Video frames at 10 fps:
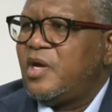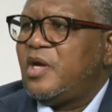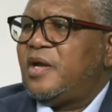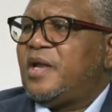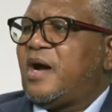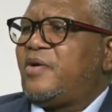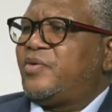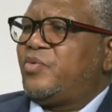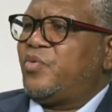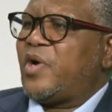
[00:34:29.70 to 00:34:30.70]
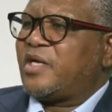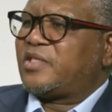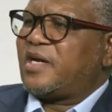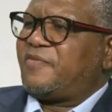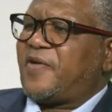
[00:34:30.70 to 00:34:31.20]
Now, where is
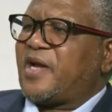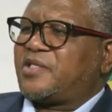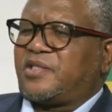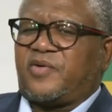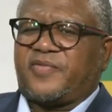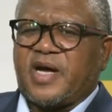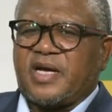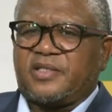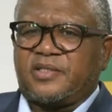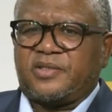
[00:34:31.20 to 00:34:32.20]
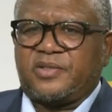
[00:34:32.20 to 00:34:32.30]
the reflection of that?